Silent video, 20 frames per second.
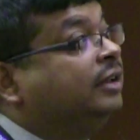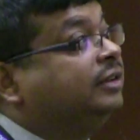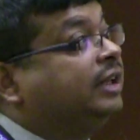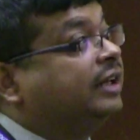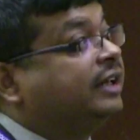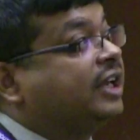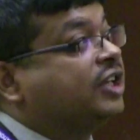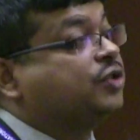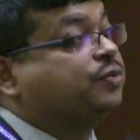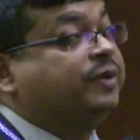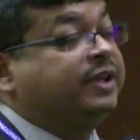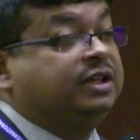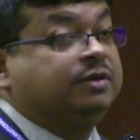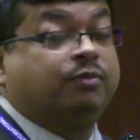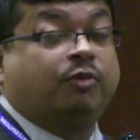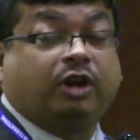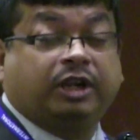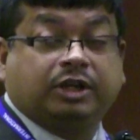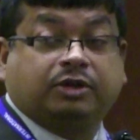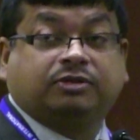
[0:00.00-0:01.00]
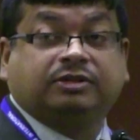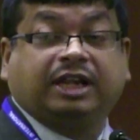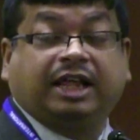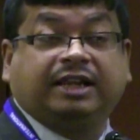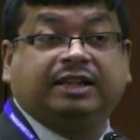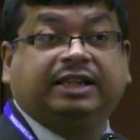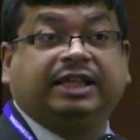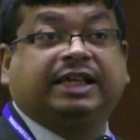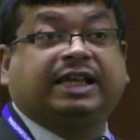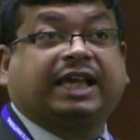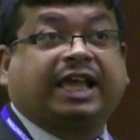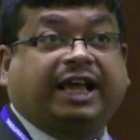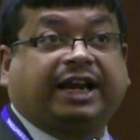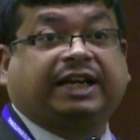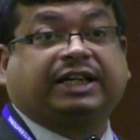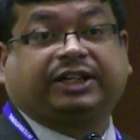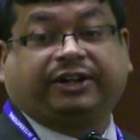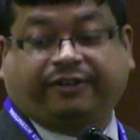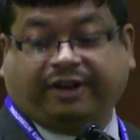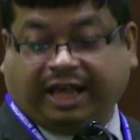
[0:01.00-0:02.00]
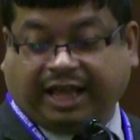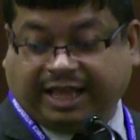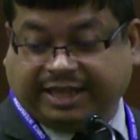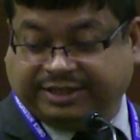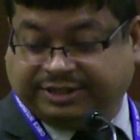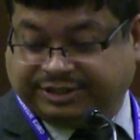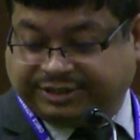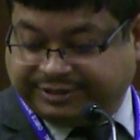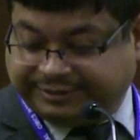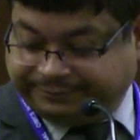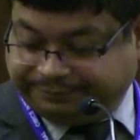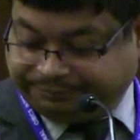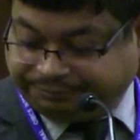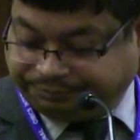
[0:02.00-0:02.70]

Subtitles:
that has been molecularly characterized.